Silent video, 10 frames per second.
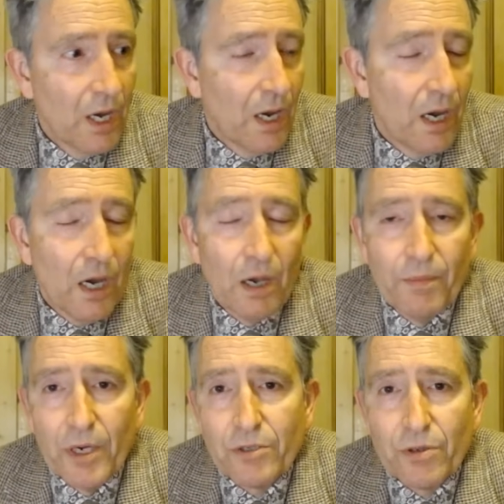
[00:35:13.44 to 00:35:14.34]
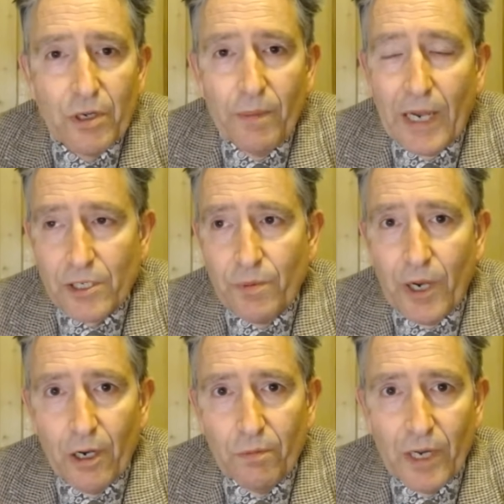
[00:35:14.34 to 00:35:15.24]
I might as well go back to my
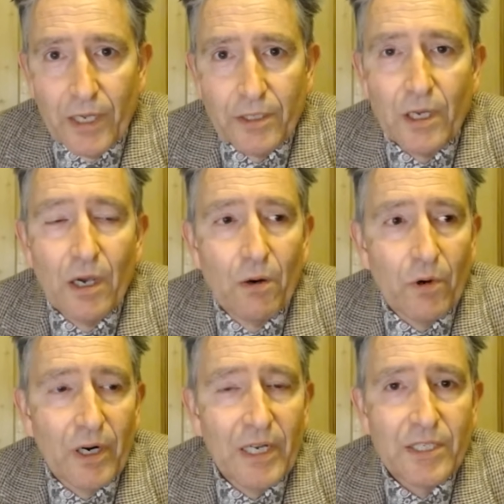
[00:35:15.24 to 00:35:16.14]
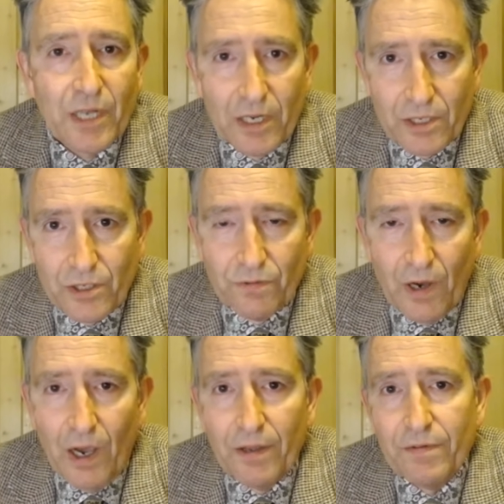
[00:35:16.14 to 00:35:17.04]
homeland, where at least I can
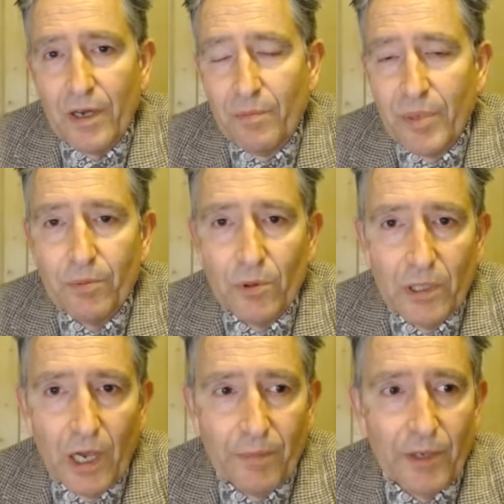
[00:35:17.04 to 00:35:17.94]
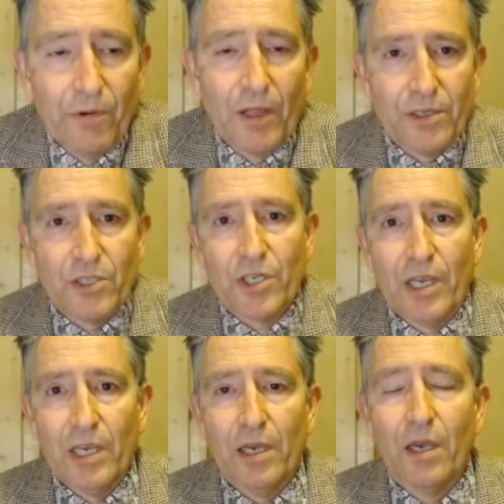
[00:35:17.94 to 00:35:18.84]
survive and people like me, rather than stay
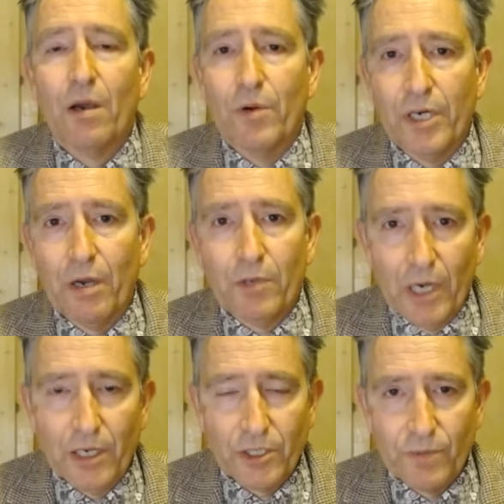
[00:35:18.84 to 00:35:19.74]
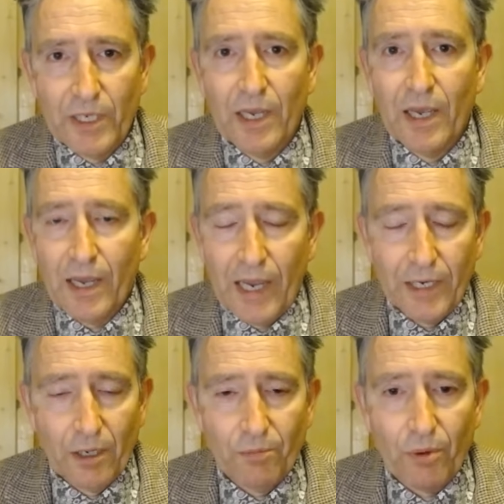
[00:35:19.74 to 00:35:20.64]
here where no one likes me and
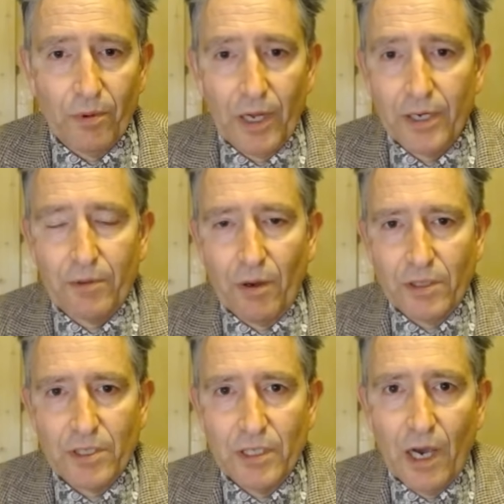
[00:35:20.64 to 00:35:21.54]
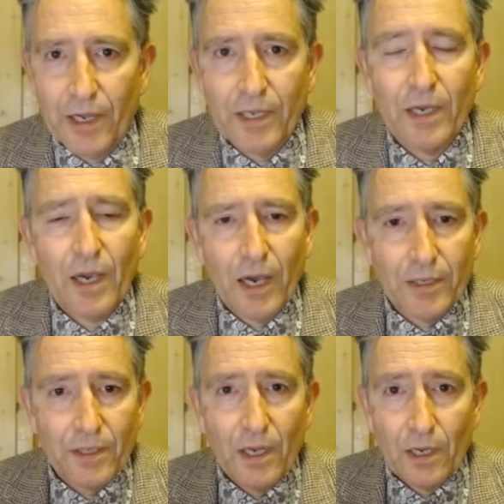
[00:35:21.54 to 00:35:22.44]
I'm going to die. And
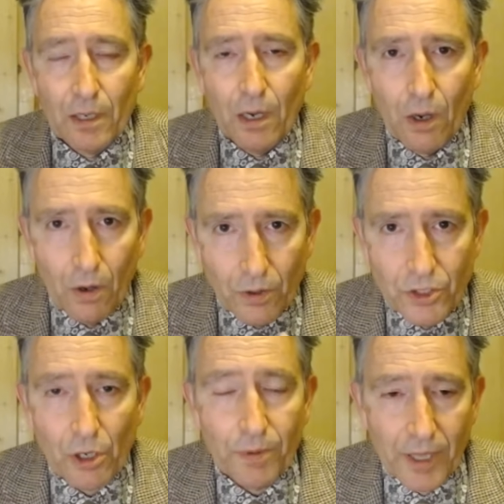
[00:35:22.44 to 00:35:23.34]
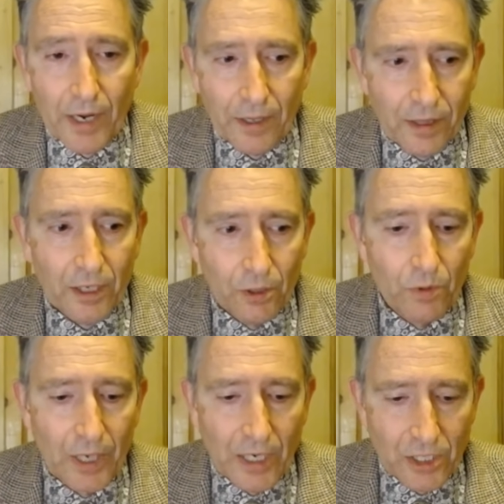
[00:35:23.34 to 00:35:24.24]
on top of that, I think you will
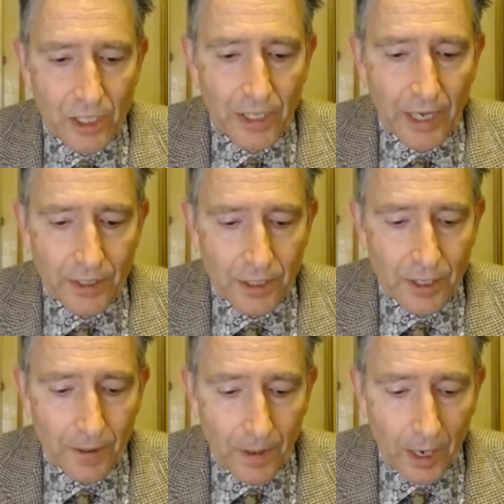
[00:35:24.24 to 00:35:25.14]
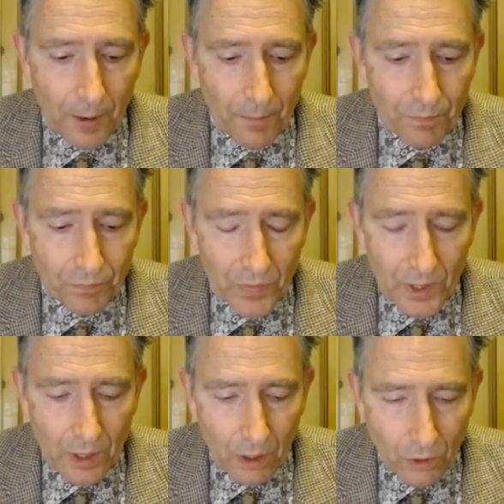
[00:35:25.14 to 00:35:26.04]
actually get
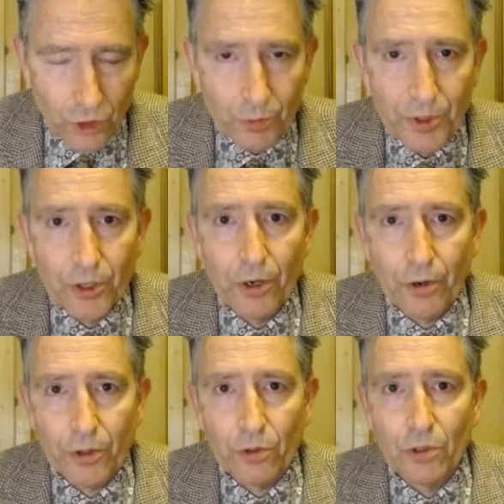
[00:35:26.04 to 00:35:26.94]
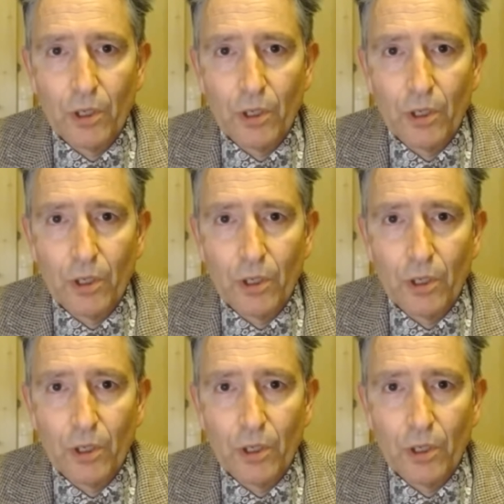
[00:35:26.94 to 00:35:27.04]
entrepreneurial,